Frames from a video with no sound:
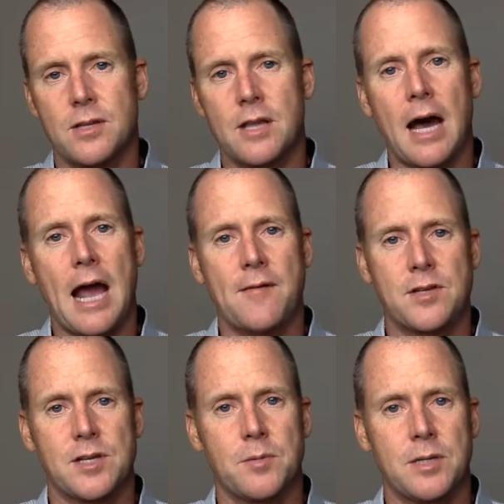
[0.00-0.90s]
not
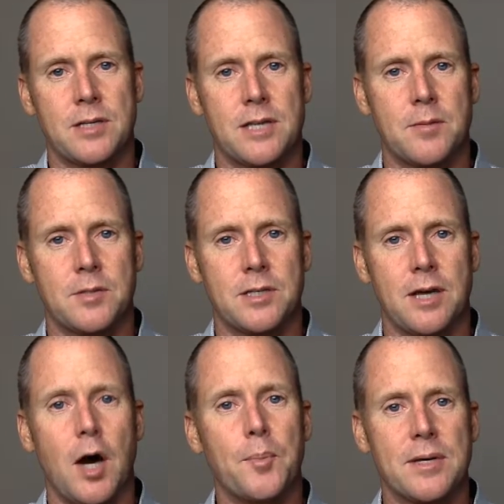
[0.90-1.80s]
having someone that's able
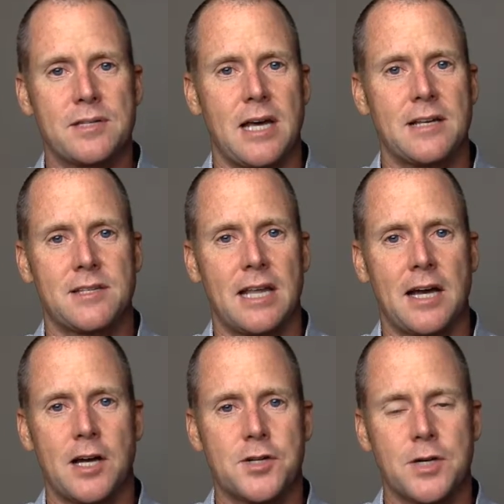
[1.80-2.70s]
to help us test in
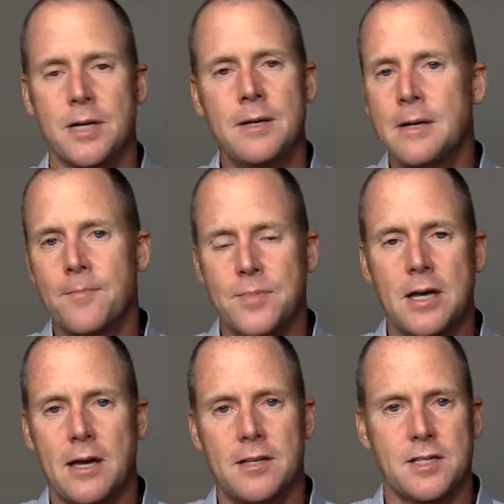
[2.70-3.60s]
that country,
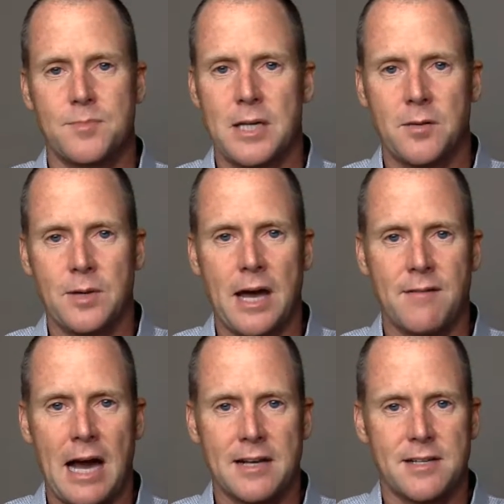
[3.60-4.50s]
it doesn't mean that we have
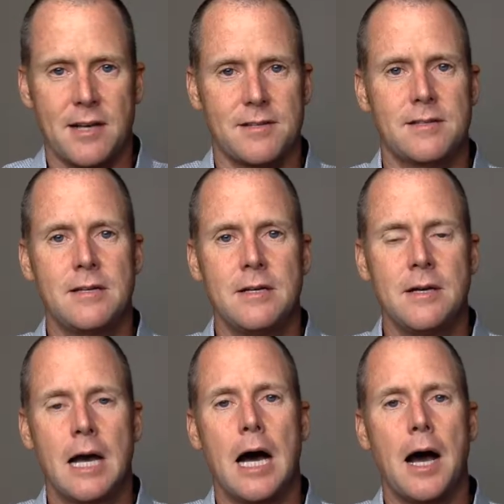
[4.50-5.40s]
access.
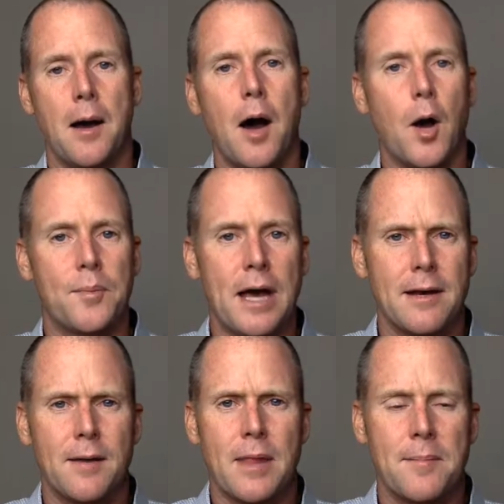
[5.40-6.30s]
I hope
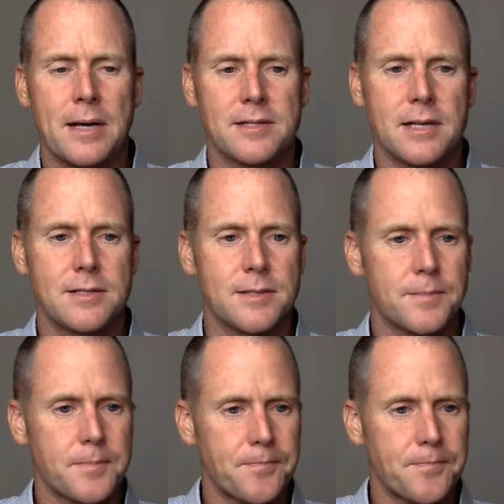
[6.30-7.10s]
that makes sense.